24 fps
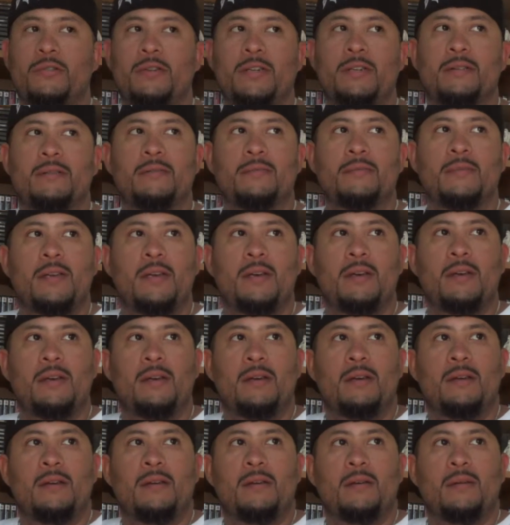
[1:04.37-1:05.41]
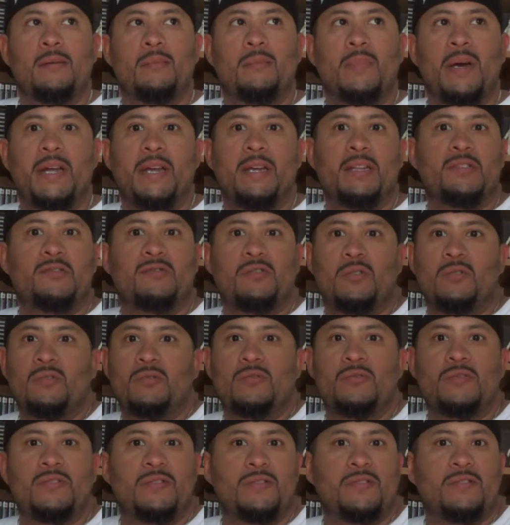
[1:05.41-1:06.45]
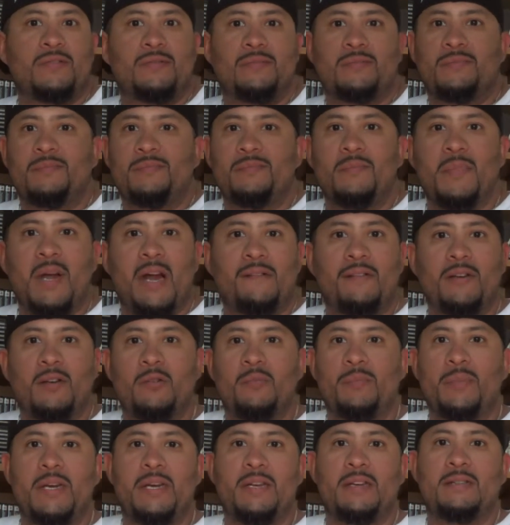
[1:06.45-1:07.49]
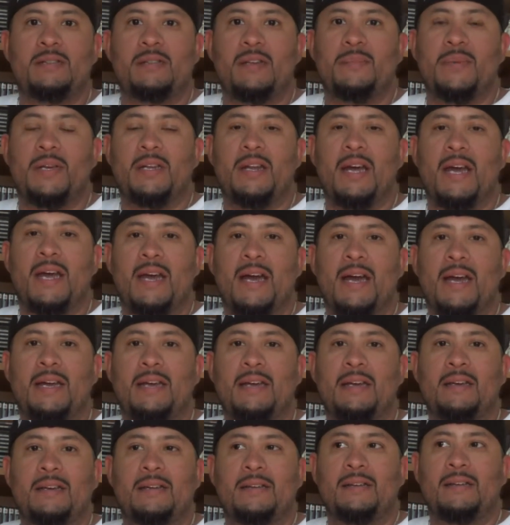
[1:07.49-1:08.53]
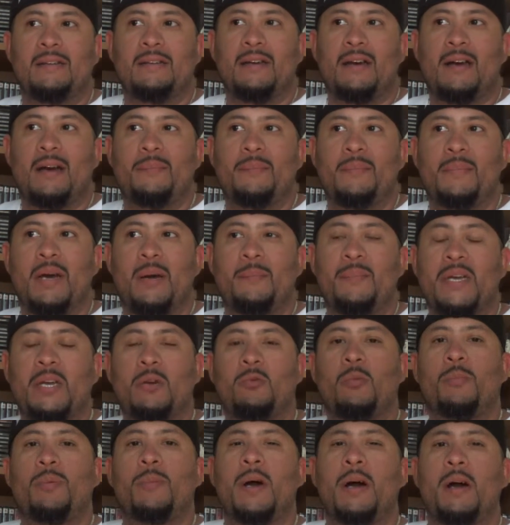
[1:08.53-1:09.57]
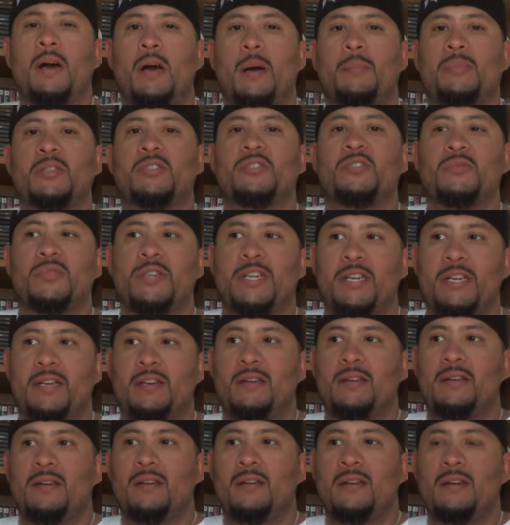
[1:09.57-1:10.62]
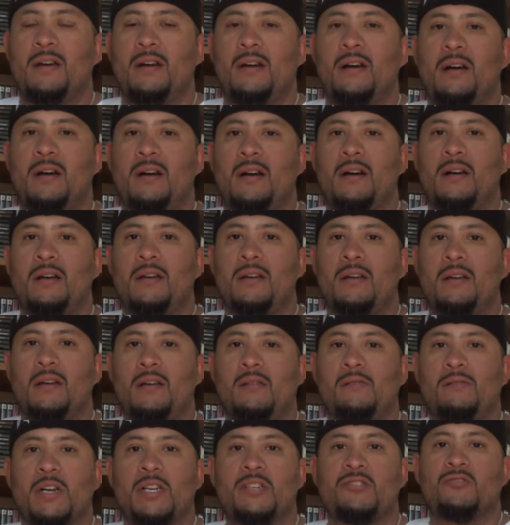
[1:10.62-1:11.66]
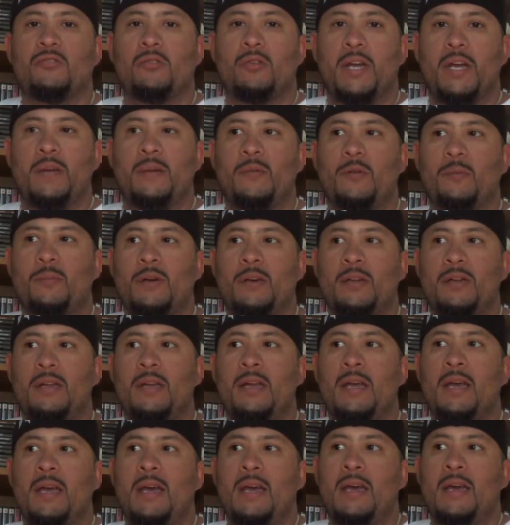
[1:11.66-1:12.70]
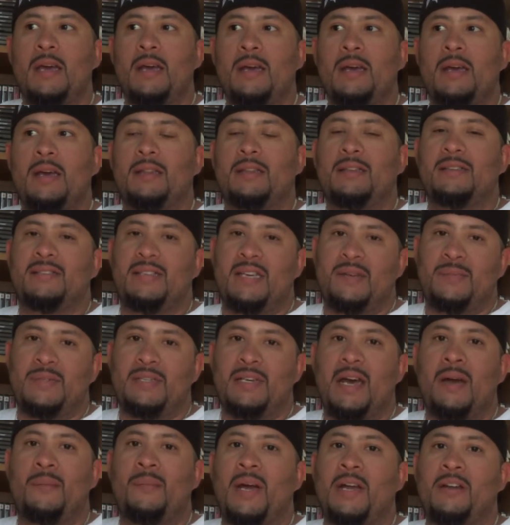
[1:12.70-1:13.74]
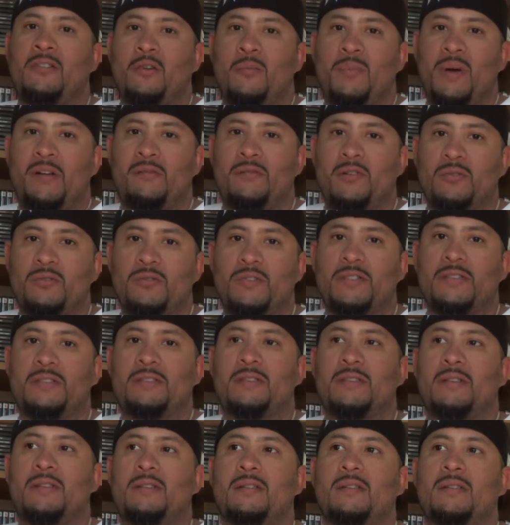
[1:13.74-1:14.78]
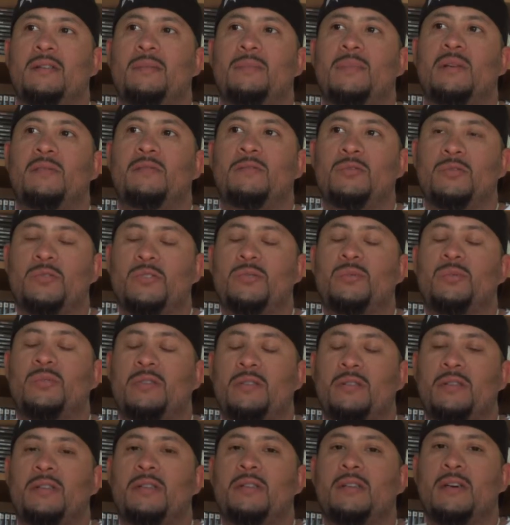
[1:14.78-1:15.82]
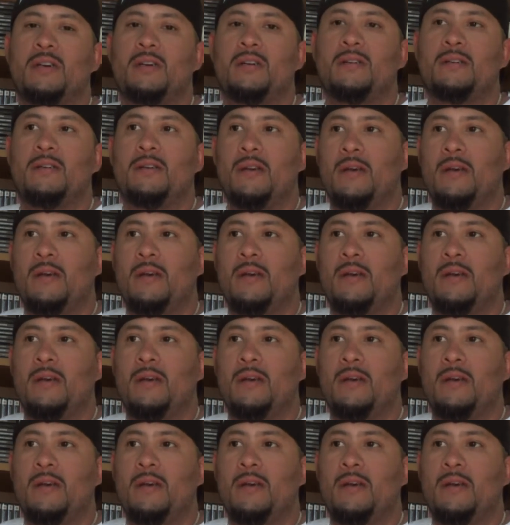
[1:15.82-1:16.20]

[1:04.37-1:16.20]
and my intro's Mario based. I mean, I'm equal opportunity retro gamer, but at the same time I know my roots, and my roots were in the